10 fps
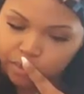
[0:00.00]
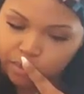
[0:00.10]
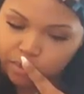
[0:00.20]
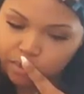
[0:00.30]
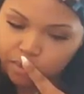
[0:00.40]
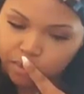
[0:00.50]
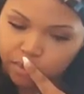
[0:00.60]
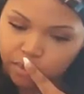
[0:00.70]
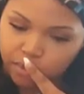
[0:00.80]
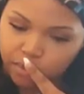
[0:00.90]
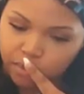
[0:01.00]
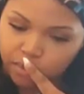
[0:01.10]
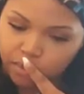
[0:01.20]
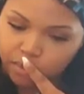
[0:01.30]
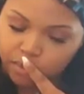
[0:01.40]

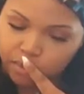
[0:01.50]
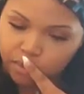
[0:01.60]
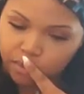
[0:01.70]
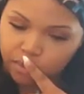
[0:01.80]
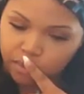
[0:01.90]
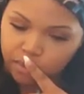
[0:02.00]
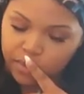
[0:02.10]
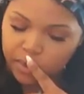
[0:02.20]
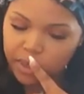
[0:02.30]
Nothing is said.